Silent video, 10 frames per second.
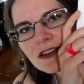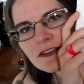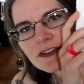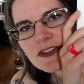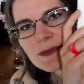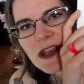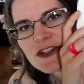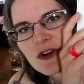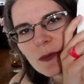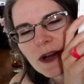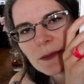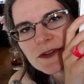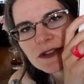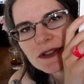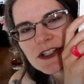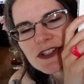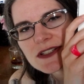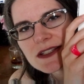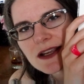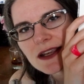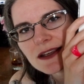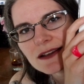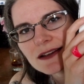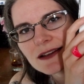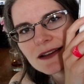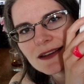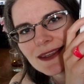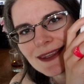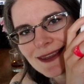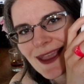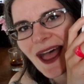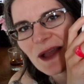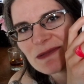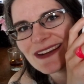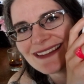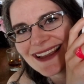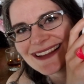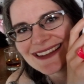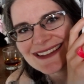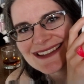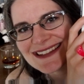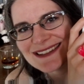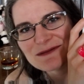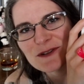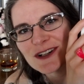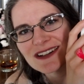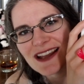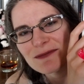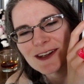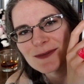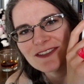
you open up to, it's just like, yeah, I'm gonna like this. I'm gonna be